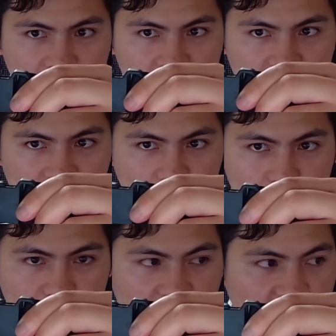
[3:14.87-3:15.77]
so it
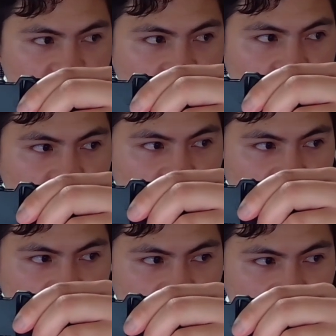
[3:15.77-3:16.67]
bends in
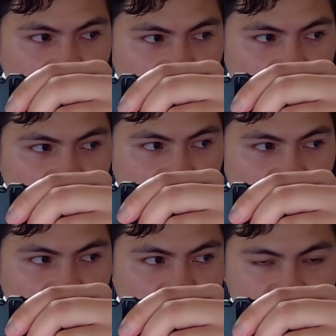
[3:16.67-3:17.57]

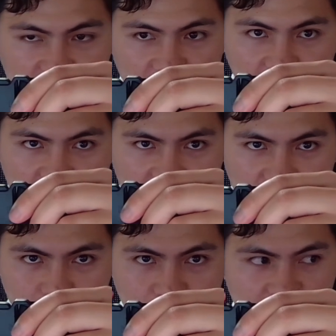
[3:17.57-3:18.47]
and then locks
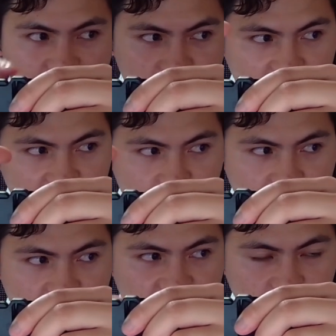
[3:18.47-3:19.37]
in place because it
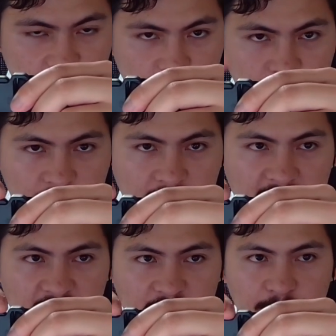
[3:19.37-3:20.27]
bends and
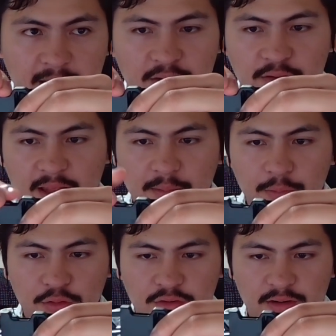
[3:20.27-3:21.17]
relaxes back. So that
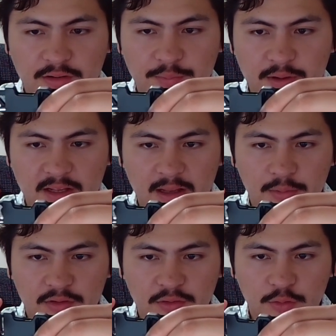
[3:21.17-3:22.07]
motion of being
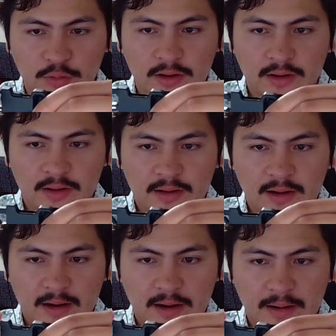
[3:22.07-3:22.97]
able to,
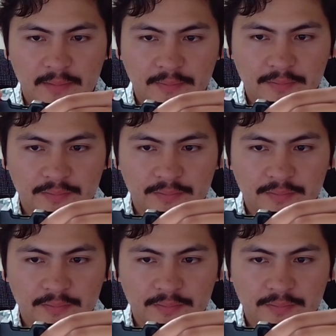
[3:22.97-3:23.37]
um,